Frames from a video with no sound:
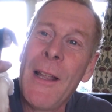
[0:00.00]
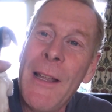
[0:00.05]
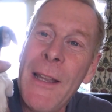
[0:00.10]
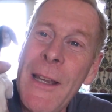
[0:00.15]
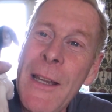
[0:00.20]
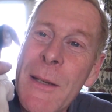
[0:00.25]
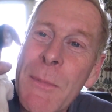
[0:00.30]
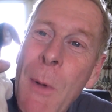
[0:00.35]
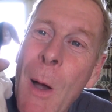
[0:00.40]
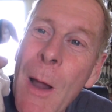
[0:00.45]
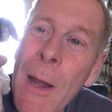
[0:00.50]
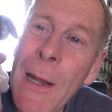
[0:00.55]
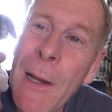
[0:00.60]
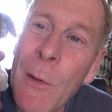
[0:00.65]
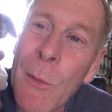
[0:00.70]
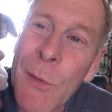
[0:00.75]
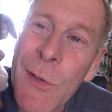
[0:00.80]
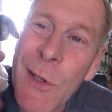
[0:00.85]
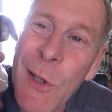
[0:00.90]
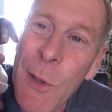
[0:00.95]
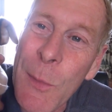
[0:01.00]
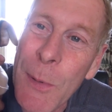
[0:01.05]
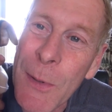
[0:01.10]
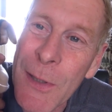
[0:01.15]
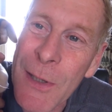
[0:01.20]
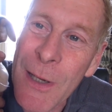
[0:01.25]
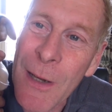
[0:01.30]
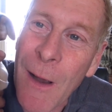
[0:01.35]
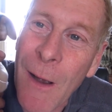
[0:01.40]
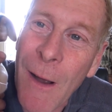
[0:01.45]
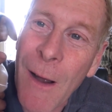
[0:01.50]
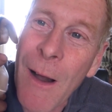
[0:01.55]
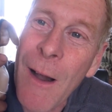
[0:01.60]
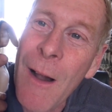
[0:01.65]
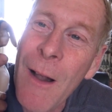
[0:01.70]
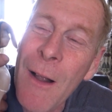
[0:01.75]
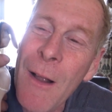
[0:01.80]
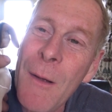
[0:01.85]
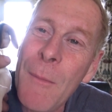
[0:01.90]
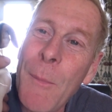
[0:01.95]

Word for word: He's my little superstar,